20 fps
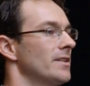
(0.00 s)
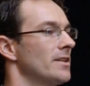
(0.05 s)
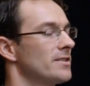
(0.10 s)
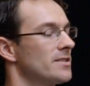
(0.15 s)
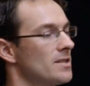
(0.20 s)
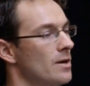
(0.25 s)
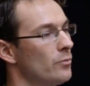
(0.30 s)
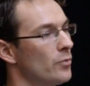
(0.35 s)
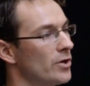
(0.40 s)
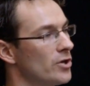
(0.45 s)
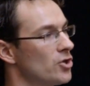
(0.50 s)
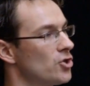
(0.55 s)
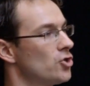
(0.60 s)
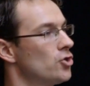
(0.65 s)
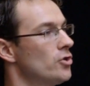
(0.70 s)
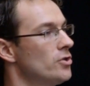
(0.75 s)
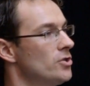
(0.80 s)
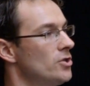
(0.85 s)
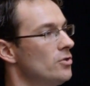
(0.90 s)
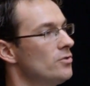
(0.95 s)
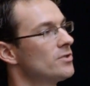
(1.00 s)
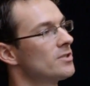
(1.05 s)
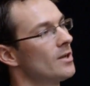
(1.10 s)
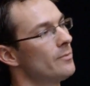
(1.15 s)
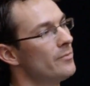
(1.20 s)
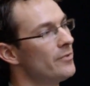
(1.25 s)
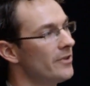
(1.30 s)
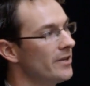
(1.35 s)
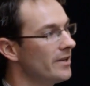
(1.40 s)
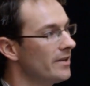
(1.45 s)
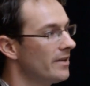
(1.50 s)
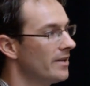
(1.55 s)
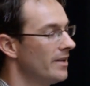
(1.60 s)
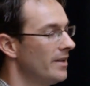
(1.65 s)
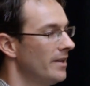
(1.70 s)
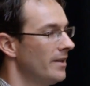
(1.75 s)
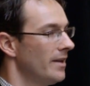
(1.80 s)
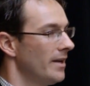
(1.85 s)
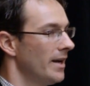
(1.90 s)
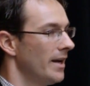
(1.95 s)
that someone should do something,
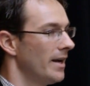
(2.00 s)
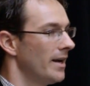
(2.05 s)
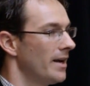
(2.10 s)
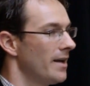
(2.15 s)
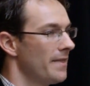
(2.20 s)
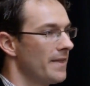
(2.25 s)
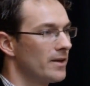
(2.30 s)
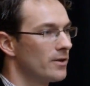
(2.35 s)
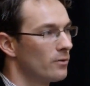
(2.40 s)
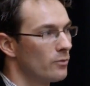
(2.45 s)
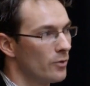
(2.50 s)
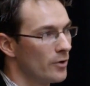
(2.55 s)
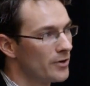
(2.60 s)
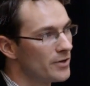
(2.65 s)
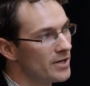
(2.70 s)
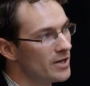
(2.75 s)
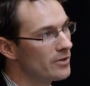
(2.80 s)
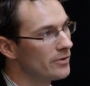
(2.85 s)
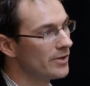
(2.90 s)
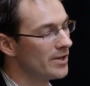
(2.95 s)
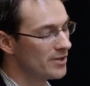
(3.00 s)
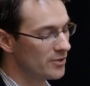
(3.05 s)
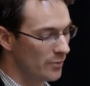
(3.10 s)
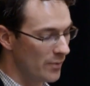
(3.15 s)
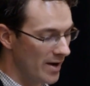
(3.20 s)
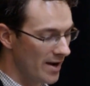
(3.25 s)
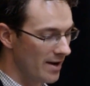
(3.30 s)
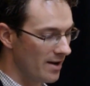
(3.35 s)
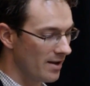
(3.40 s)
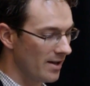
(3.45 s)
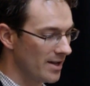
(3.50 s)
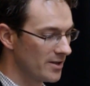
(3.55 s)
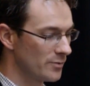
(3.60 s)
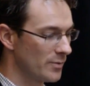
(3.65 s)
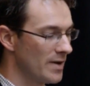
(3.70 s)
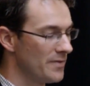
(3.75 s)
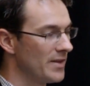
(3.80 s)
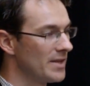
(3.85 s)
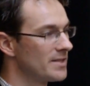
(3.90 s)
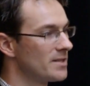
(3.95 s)
they don't work nearly as well as
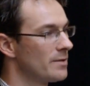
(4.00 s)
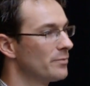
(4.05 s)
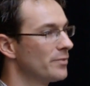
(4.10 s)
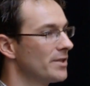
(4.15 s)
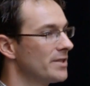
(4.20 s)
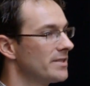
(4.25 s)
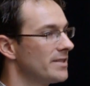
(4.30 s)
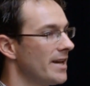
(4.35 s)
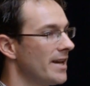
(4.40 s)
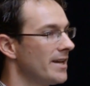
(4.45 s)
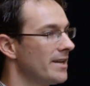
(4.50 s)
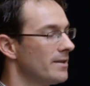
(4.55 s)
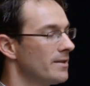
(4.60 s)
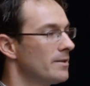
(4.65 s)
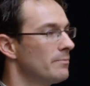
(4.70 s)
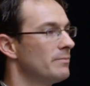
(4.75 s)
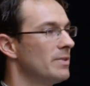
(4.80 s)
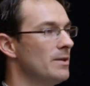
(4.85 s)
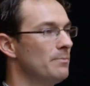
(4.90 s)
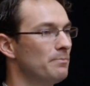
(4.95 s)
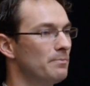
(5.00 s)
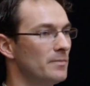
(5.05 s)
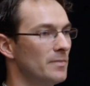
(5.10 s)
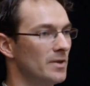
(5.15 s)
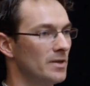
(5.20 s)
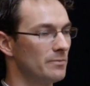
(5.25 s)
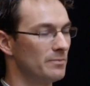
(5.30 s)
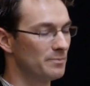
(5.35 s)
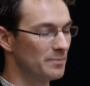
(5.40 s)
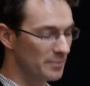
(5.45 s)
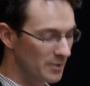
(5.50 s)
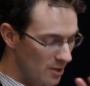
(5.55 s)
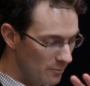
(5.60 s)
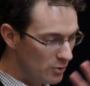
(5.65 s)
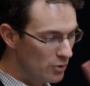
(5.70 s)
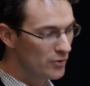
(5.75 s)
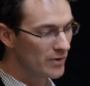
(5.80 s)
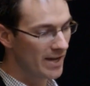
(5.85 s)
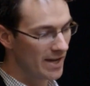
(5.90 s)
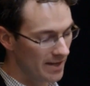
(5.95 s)
when they simply say,
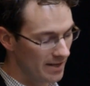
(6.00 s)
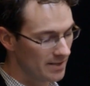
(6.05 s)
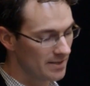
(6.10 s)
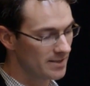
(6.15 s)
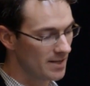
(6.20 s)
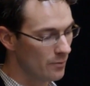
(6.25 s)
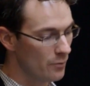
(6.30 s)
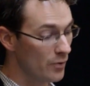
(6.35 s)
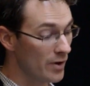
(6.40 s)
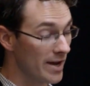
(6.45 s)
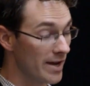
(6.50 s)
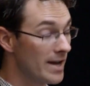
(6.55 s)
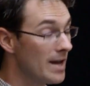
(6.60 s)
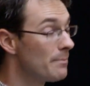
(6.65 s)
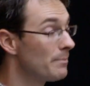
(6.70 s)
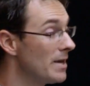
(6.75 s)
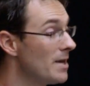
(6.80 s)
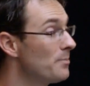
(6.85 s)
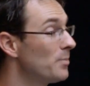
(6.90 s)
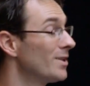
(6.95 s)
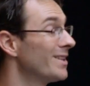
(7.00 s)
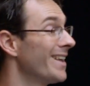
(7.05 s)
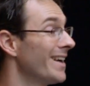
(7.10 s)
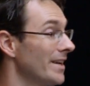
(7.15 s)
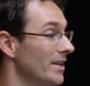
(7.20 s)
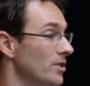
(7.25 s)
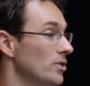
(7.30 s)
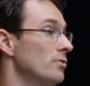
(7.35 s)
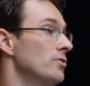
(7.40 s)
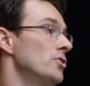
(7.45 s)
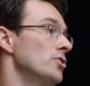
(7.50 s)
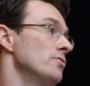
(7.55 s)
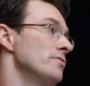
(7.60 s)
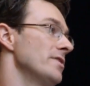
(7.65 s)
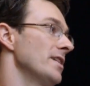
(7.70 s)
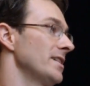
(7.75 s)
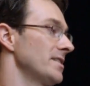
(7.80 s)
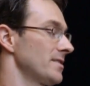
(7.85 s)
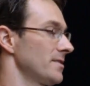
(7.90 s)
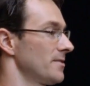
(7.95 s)
communicate in some way, people like you do
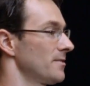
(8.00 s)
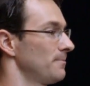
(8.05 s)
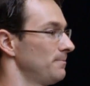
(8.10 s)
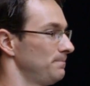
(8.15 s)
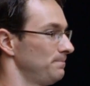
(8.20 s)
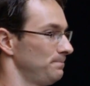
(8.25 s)
this.